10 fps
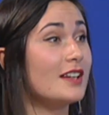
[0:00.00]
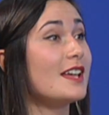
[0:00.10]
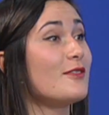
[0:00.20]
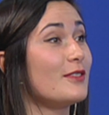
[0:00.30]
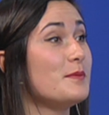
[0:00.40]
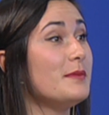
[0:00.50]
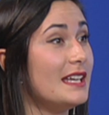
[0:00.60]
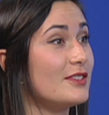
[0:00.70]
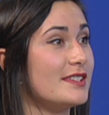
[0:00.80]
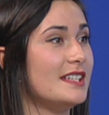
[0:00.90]
for me to
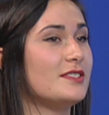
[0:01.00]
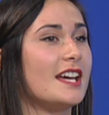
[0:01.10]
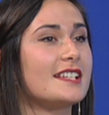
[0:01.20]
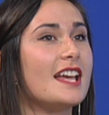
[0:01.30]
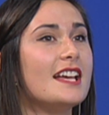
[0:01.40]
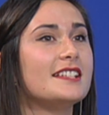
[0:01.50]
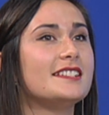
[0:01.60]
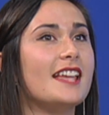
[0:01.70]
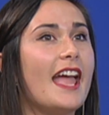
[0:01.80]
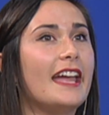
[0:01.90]
receive a text,
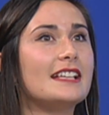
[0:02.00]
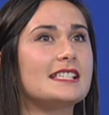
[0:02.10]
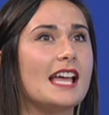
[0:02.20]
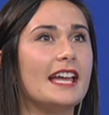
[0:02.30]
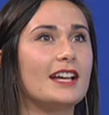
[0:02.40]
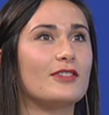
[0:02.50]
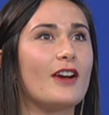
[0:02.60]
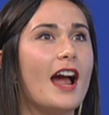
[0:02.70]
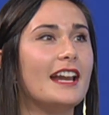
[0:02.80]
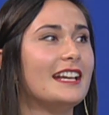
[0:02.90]
say it's like a
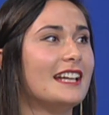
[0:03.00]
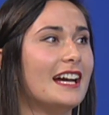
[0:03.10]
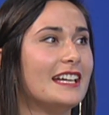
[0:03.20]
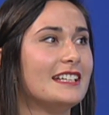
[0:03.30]
Friday night.